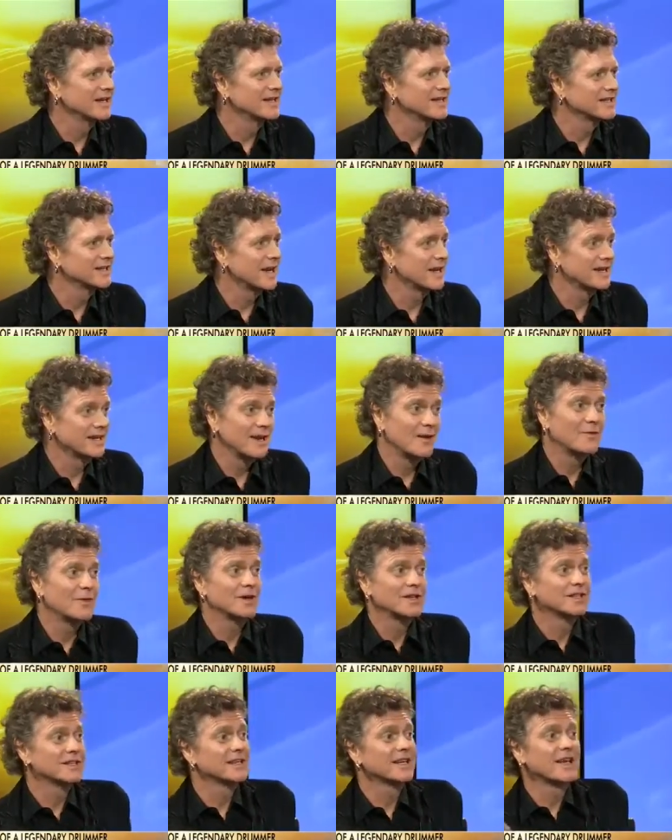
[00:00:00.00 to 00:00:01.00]
I decided I
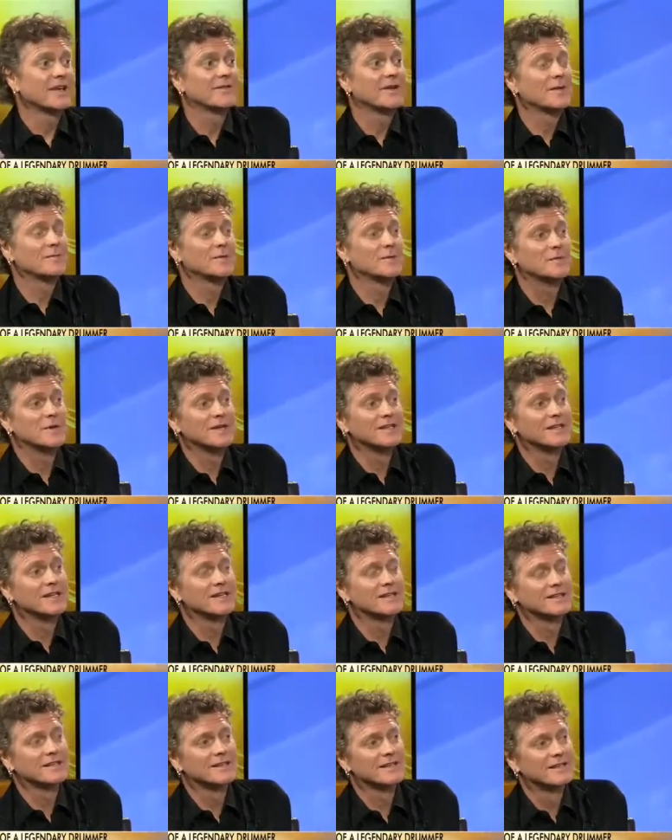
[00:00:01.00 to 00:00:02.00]
wanted to give up the
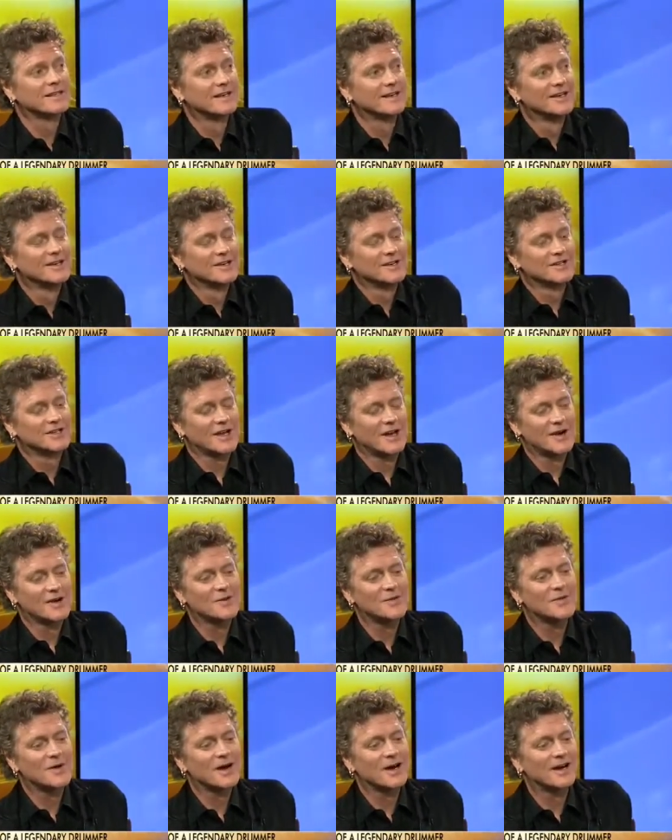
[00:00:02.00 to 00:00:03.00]
business.
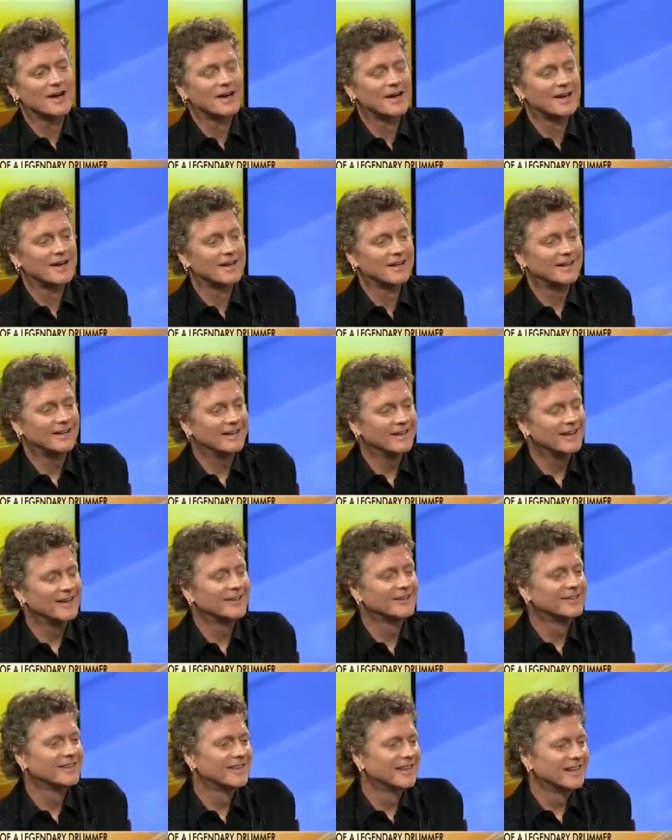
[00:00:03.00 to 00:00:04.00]
So, uh, you
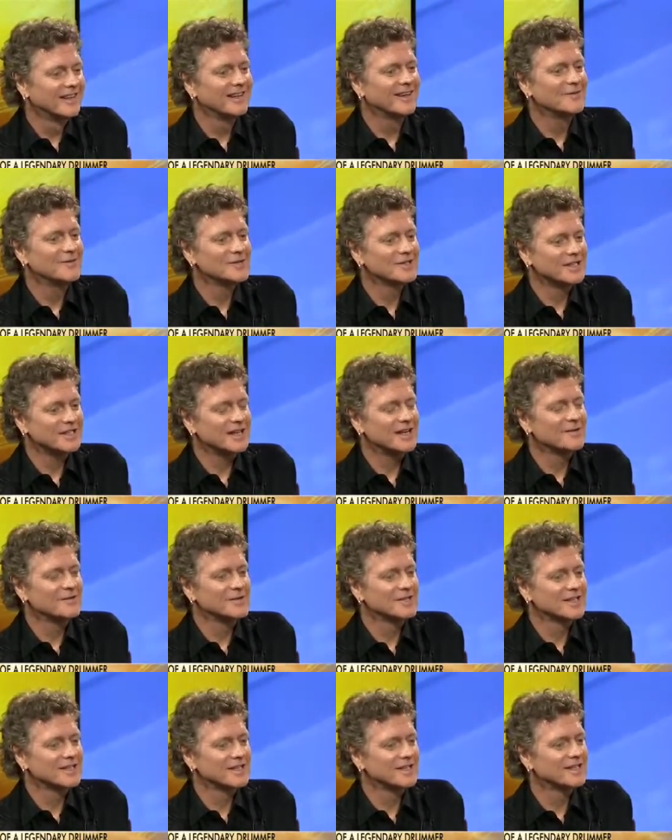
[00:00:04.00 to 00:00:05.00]
know, it was, it
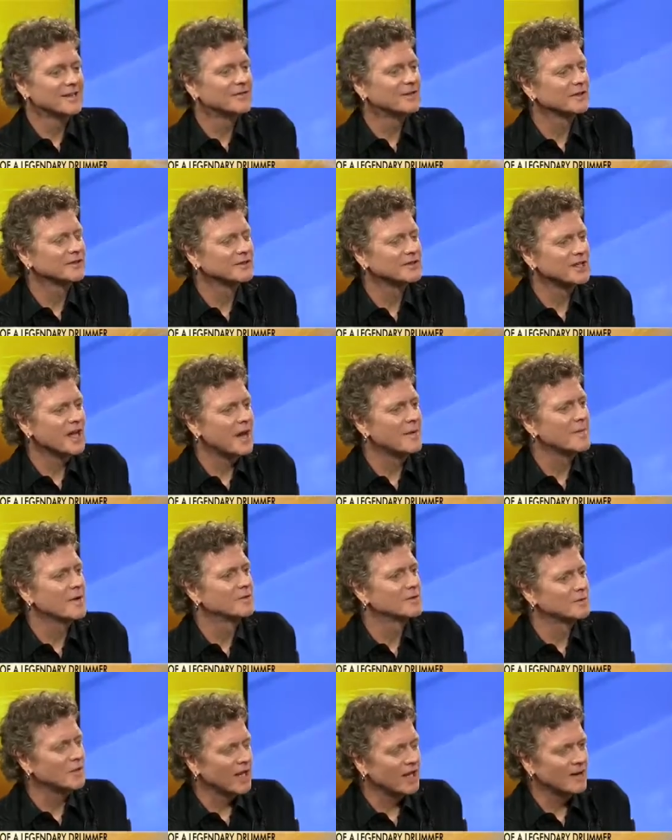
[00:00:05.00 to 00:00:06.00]
was a difficult time. I
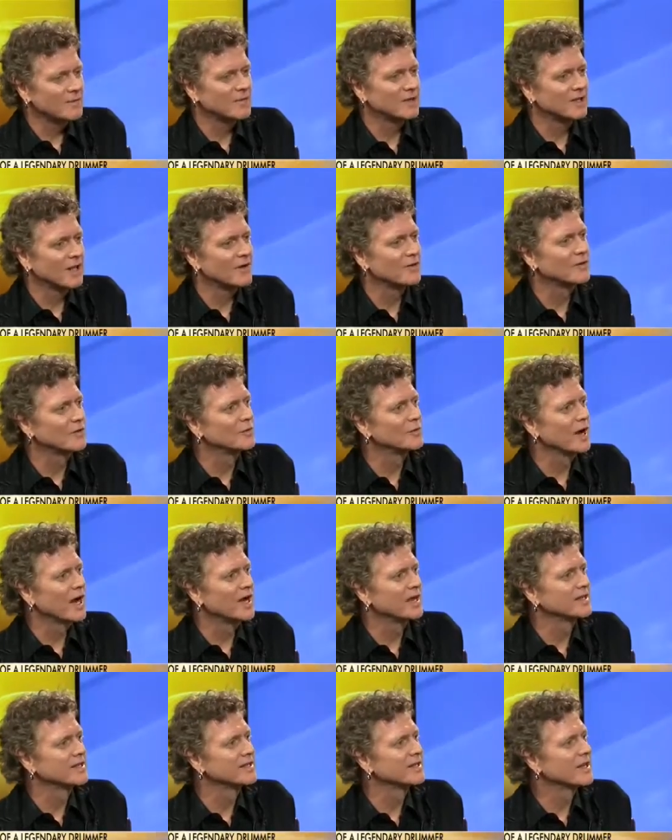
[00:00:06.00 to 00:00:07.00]
was playing with local
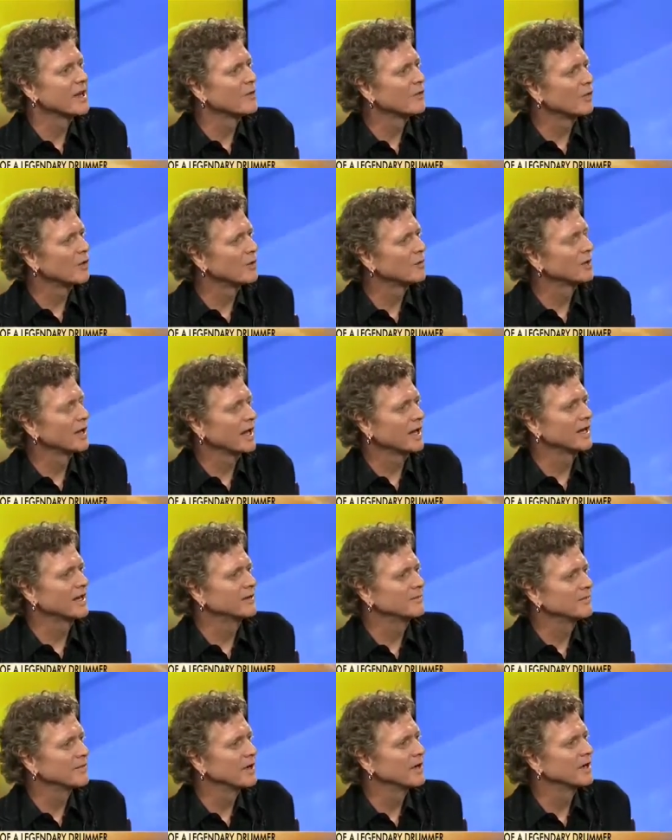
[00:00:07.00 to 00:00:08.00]
bands and they were all
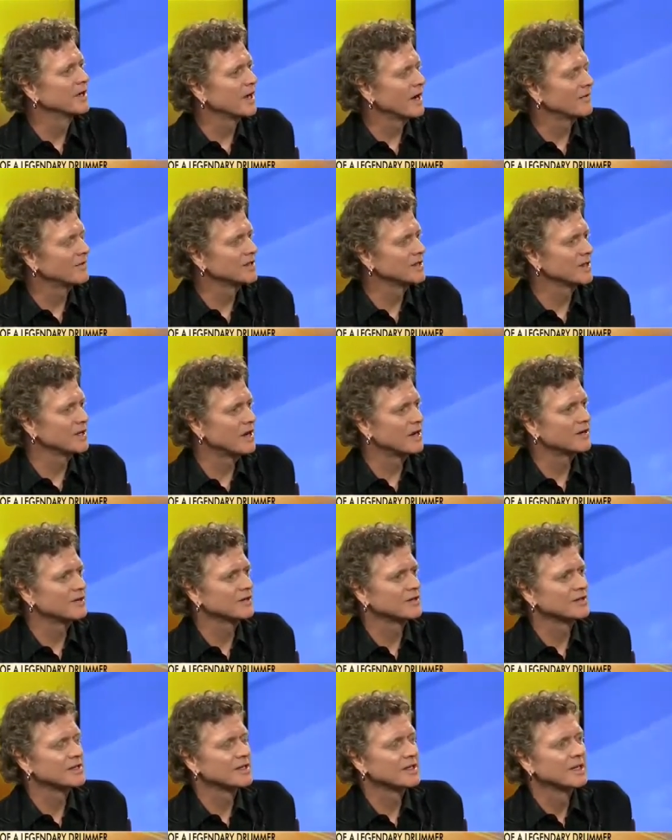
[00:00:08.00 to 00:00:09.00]
playing uh, cover
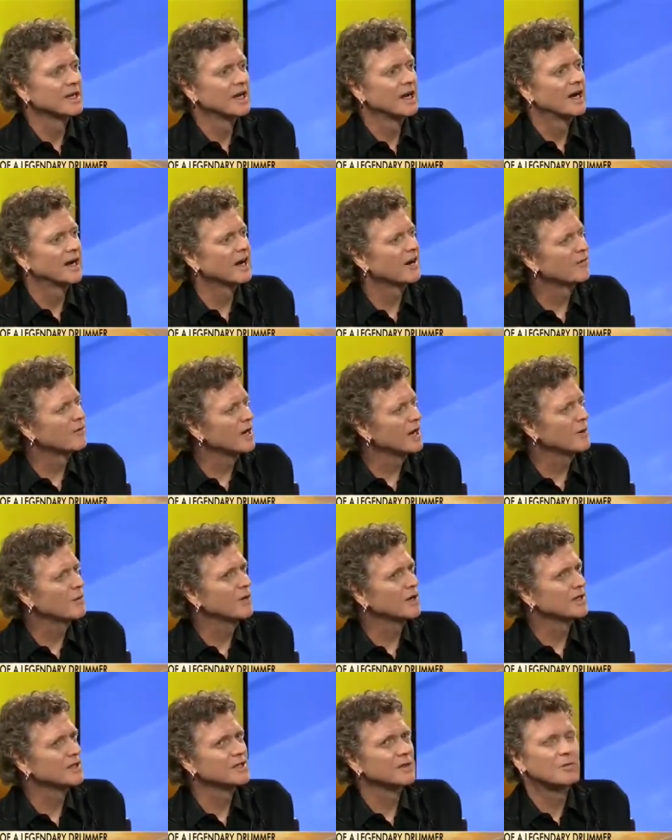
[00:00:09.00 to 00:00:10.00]
songs. And I really
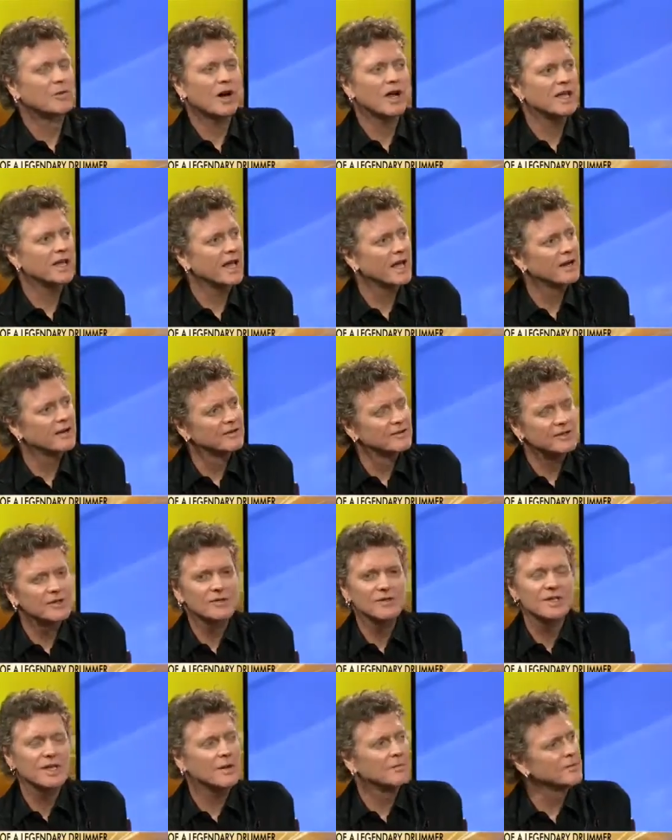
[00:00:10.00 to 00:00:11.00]
wanted to break out and
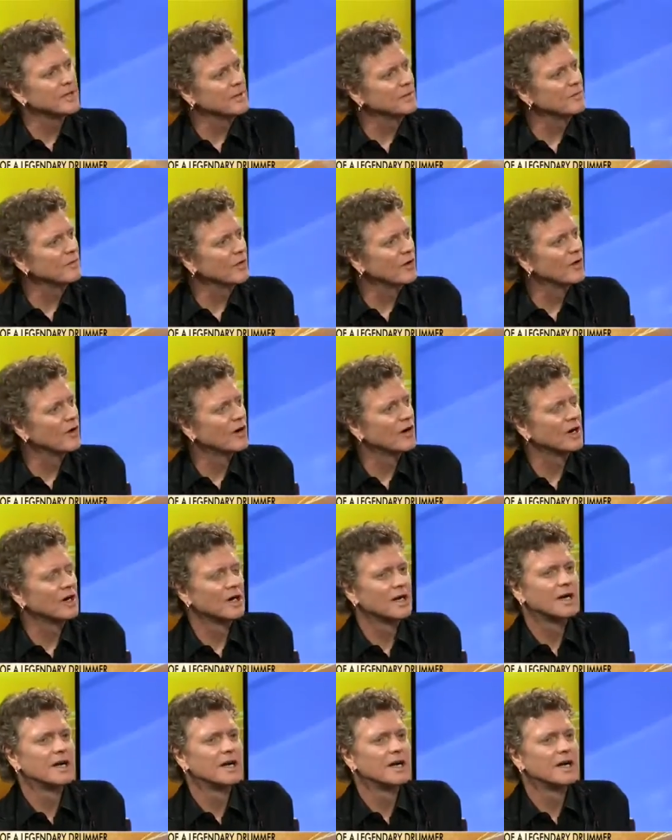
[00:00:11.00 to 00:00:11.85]
do something more.